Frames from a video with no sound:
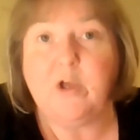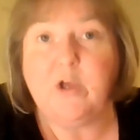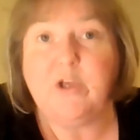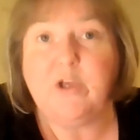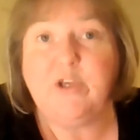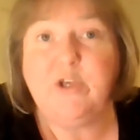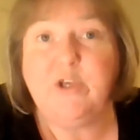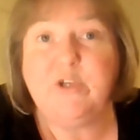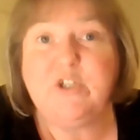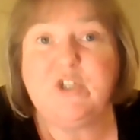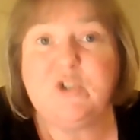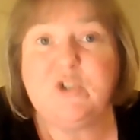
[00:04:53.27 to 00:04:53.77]

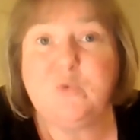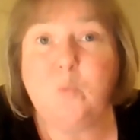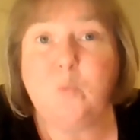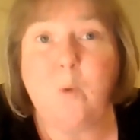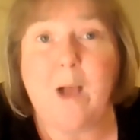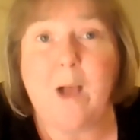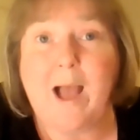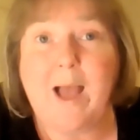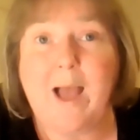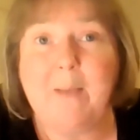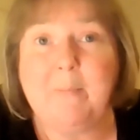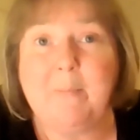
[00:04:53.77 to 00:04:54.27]
You
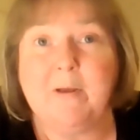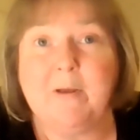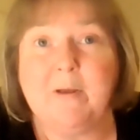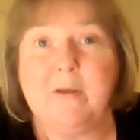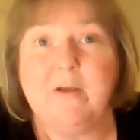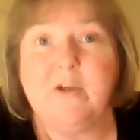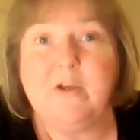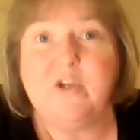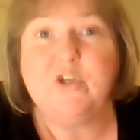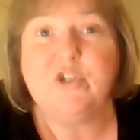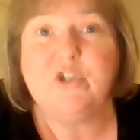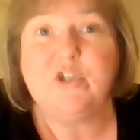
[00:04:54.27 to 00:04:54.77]
swam.
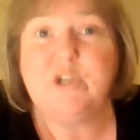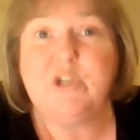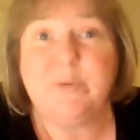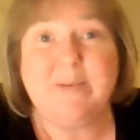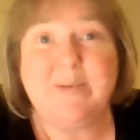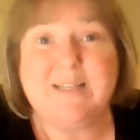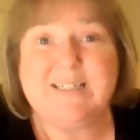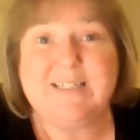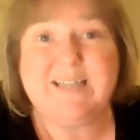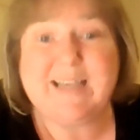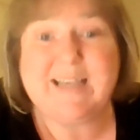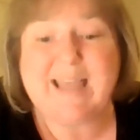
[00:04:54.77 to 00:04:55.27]
Do
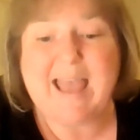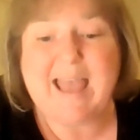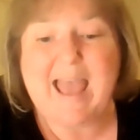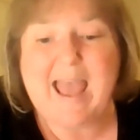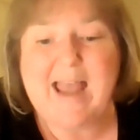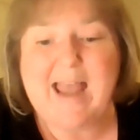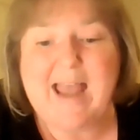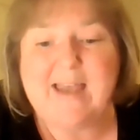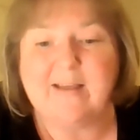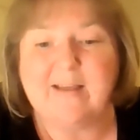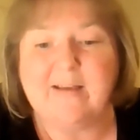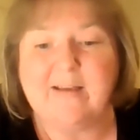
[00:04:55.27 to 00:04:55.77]
it
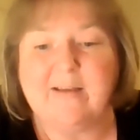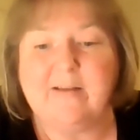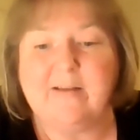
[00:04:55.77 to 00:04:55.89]
again.